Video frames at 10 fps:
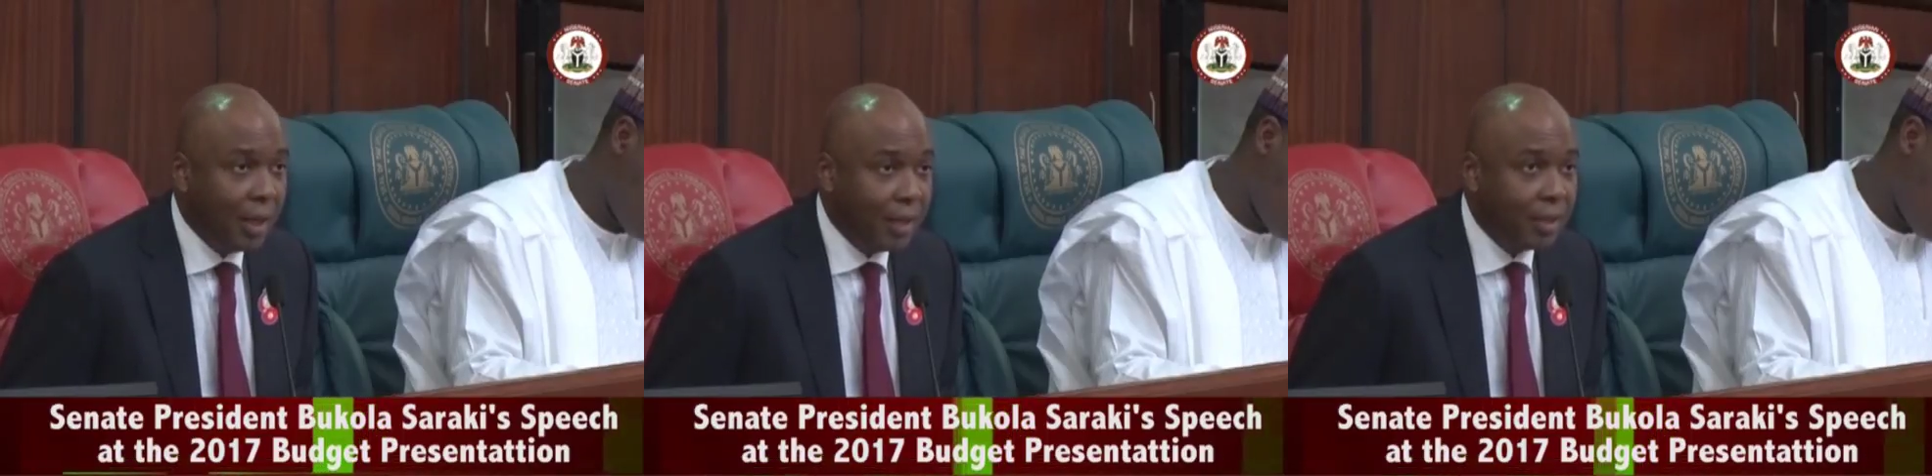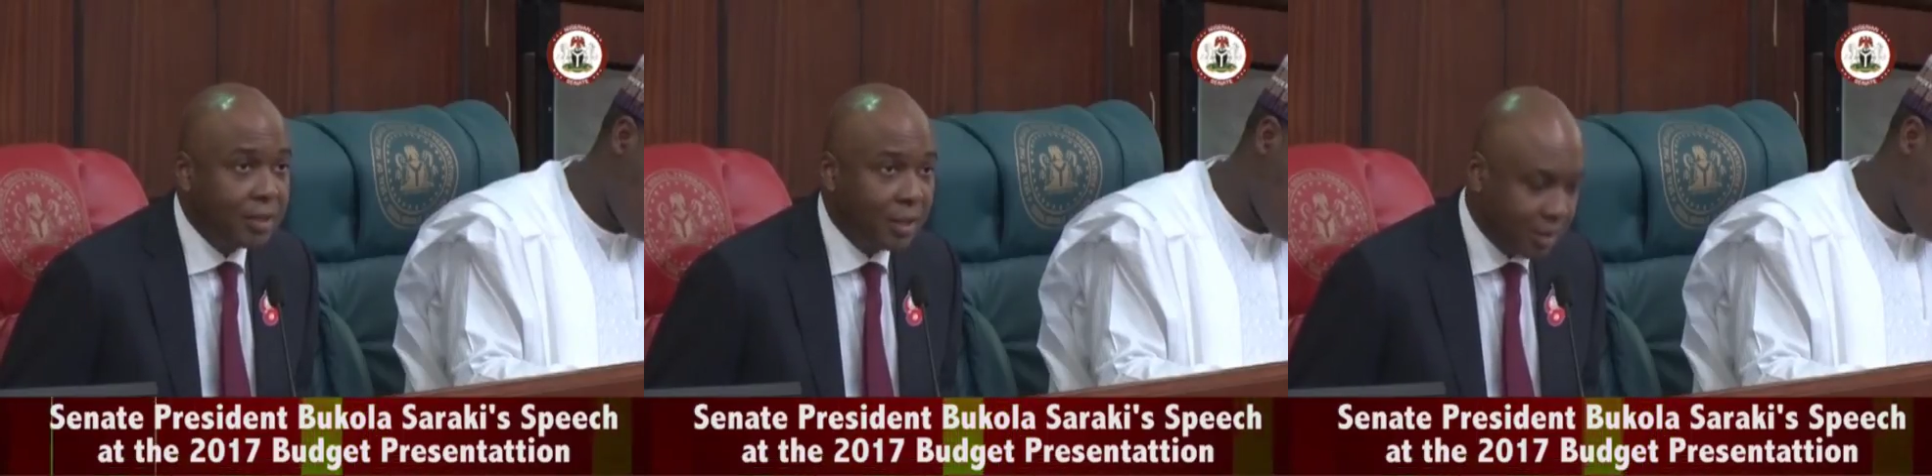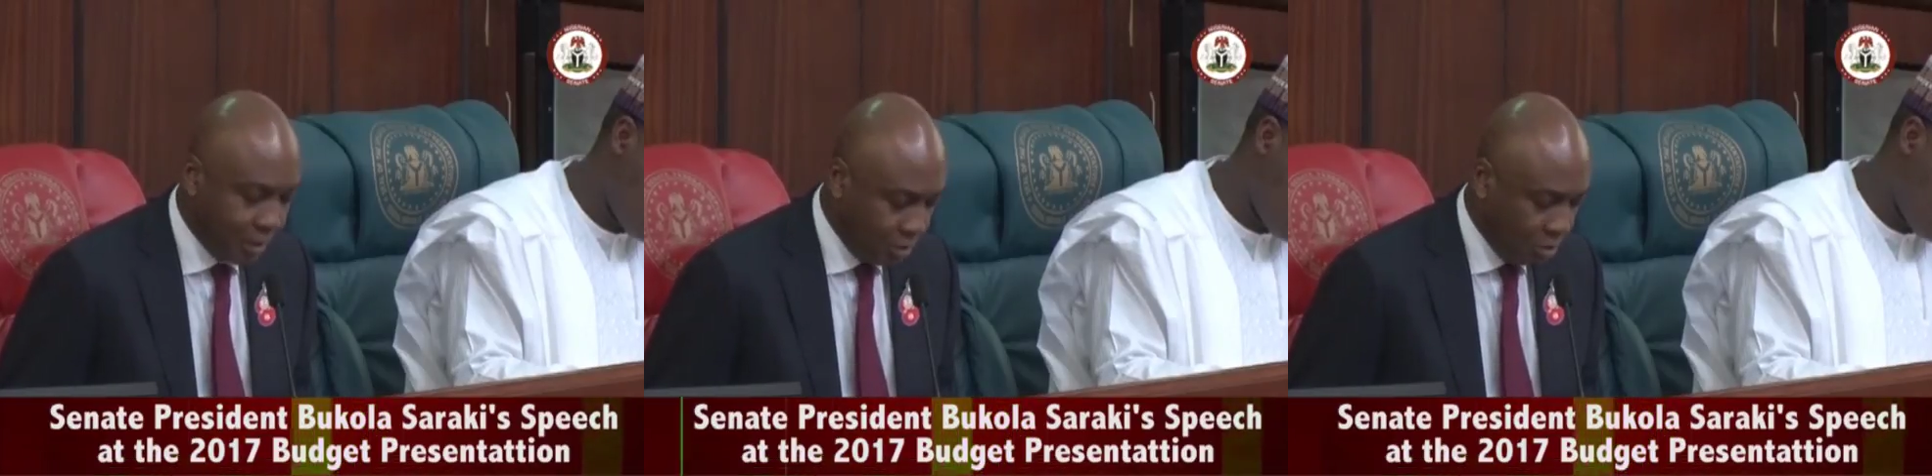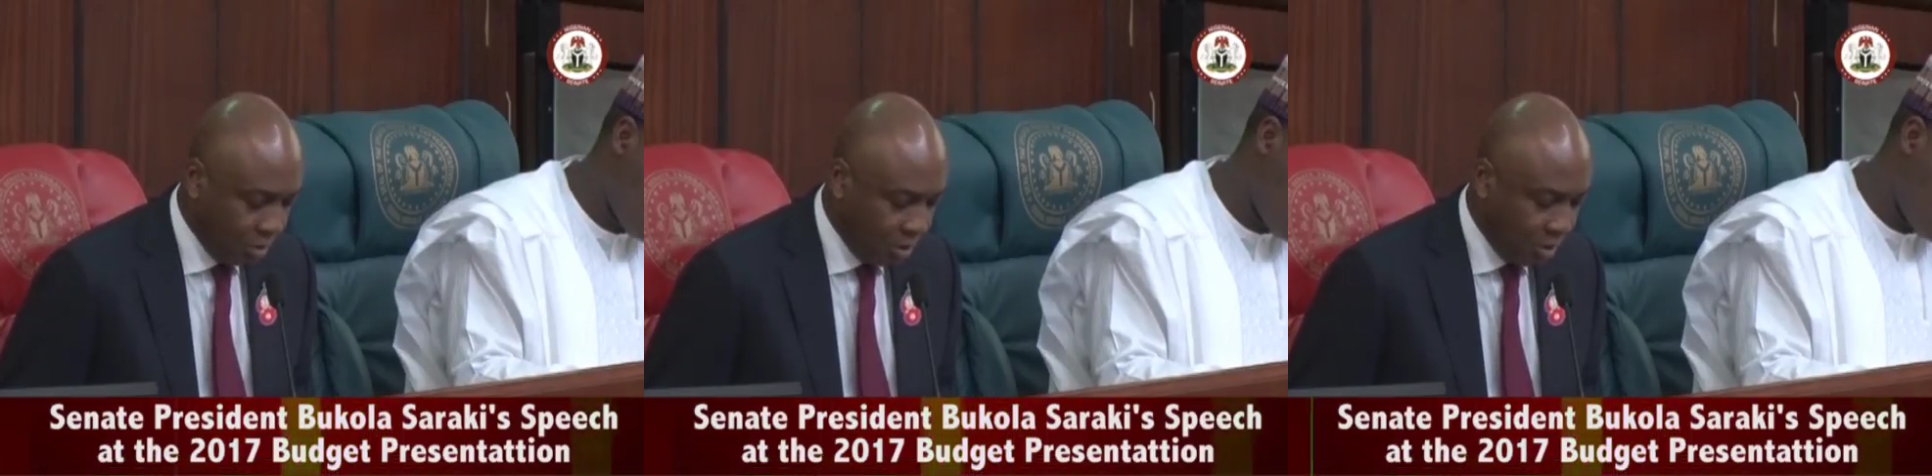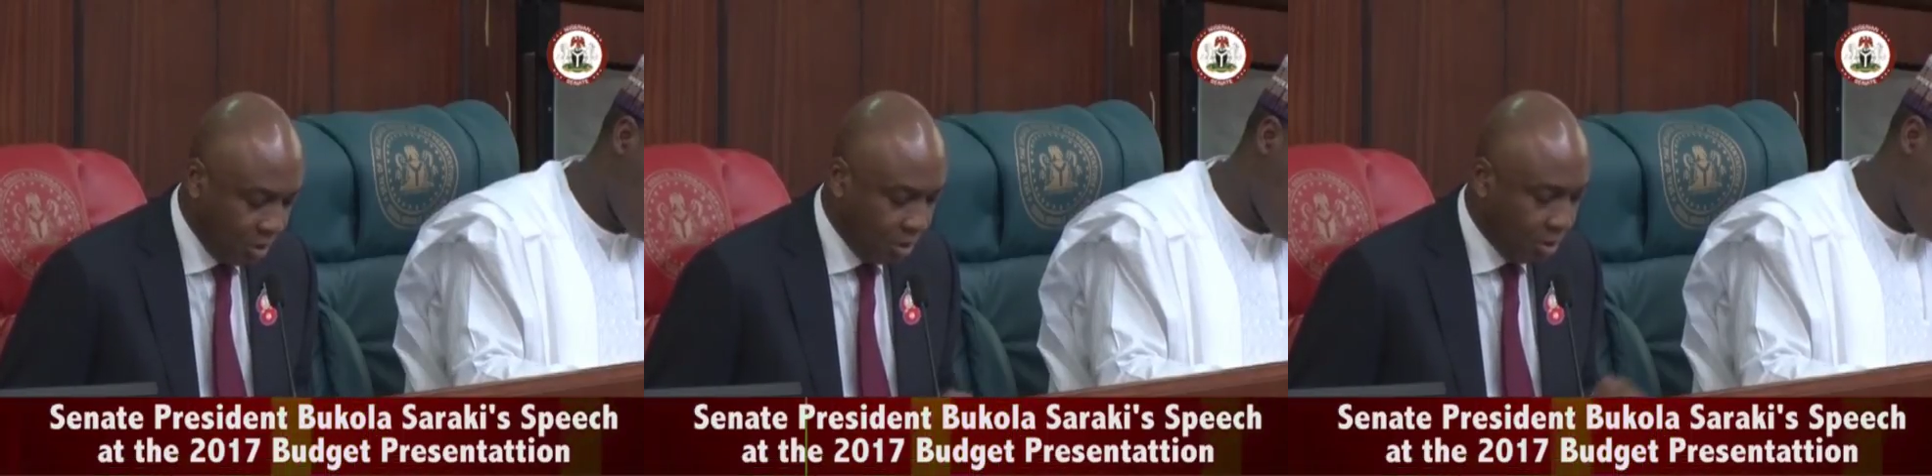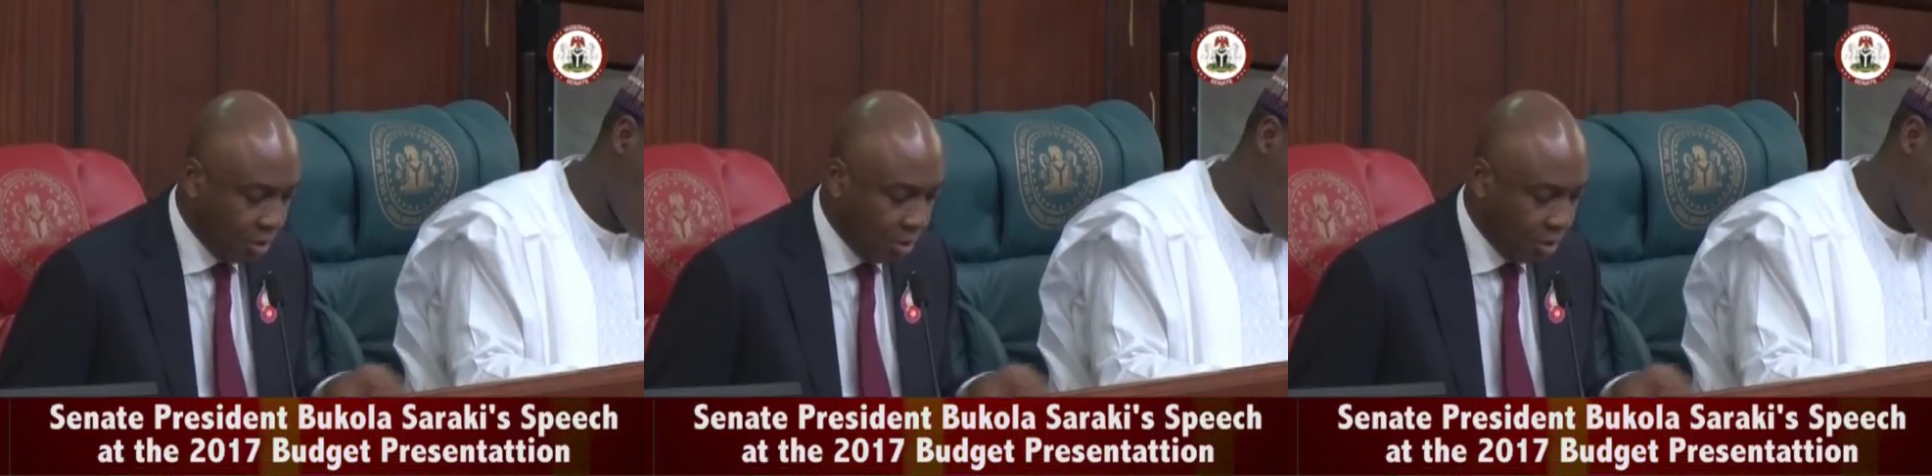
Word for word: and a technical committee